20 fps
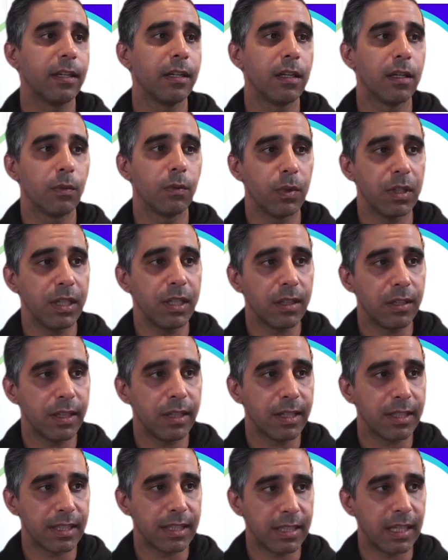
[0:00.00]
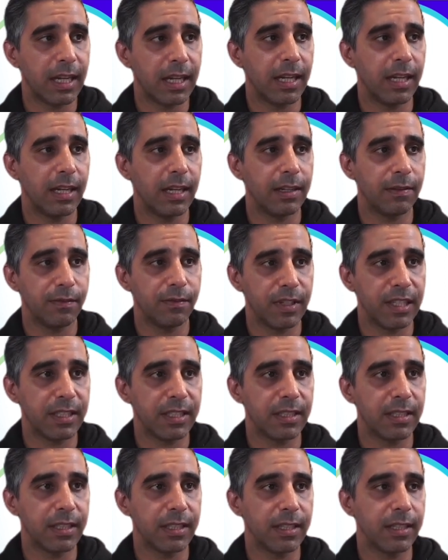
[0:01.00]
When you click start
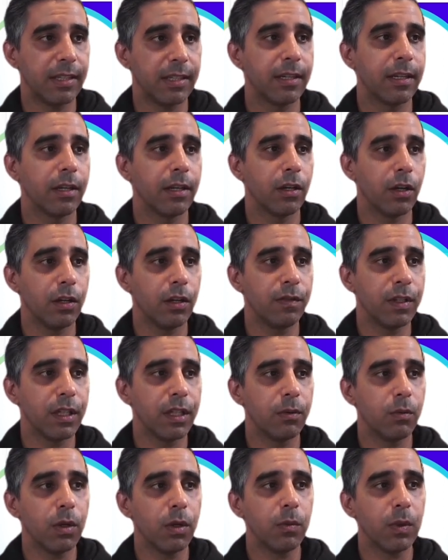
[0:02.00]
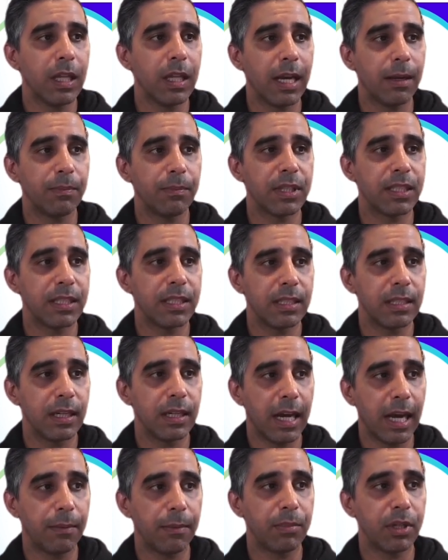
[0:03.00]
vesting over here, what will
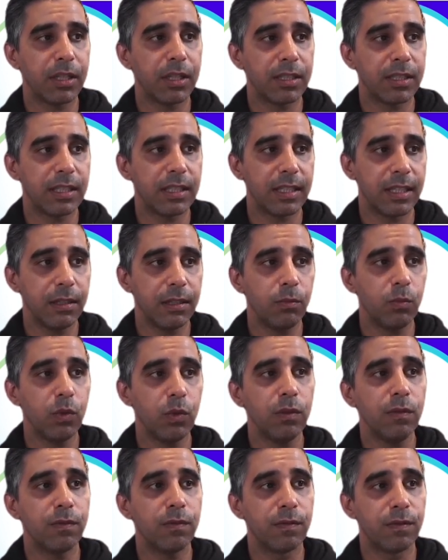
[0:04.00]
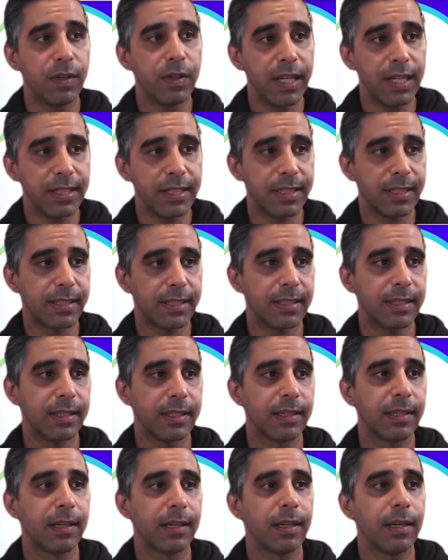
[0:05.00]
happen is it will vest
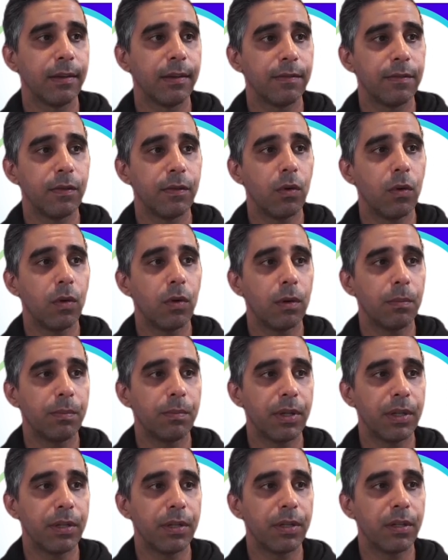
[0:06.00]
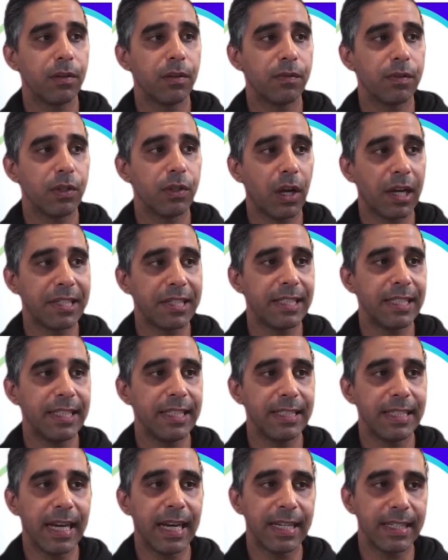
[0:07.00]
for a period of 90
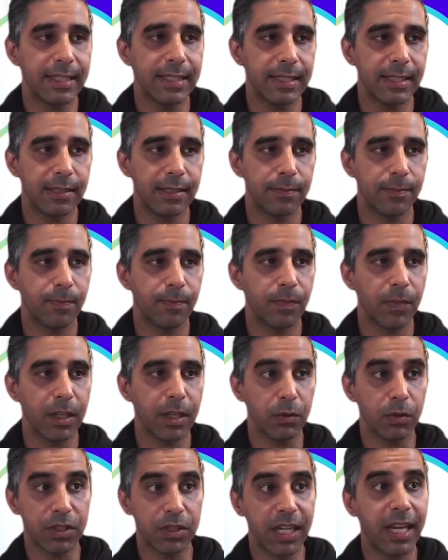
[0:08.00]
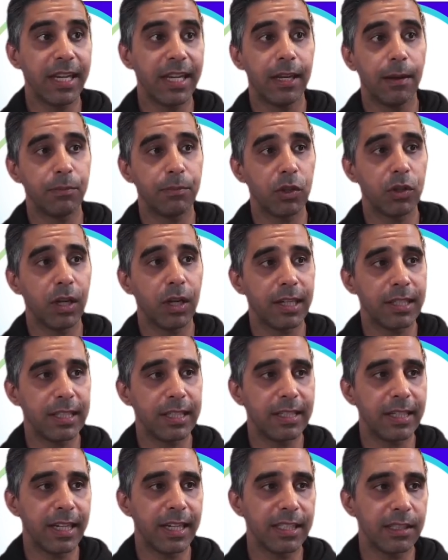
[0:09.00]
days. It'll take up to 90
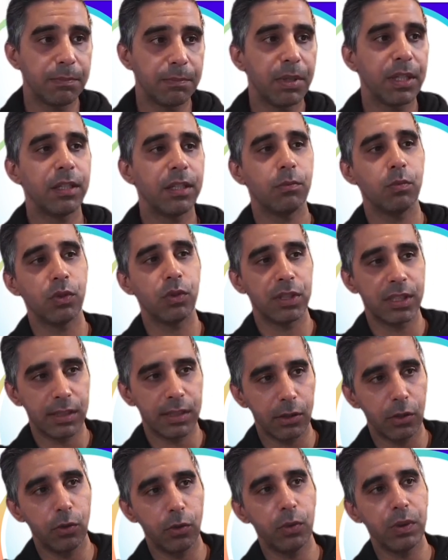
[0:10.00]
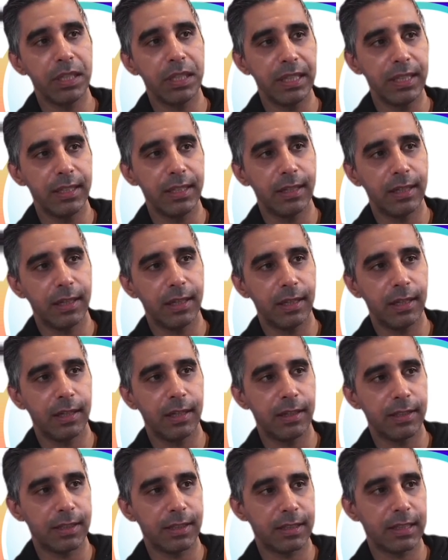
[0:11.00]
days, but it will slowly
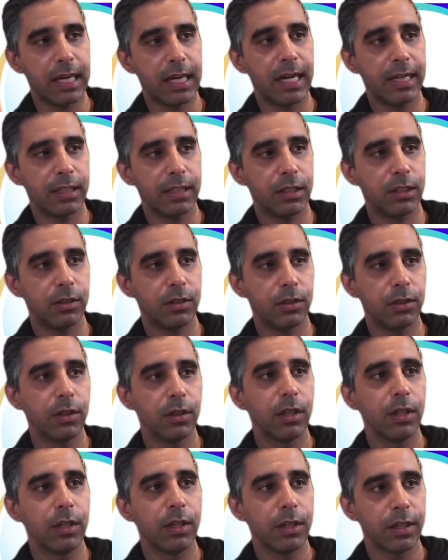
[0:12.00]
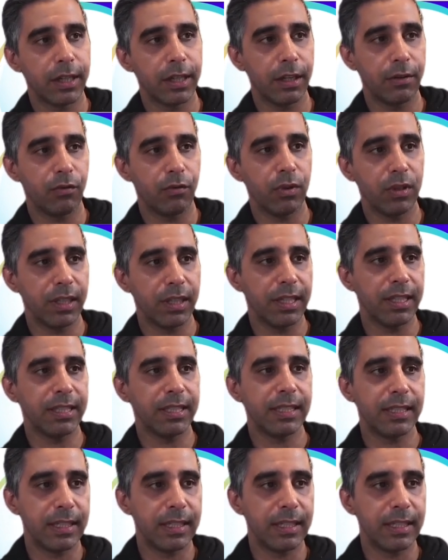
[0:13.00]
start to get released.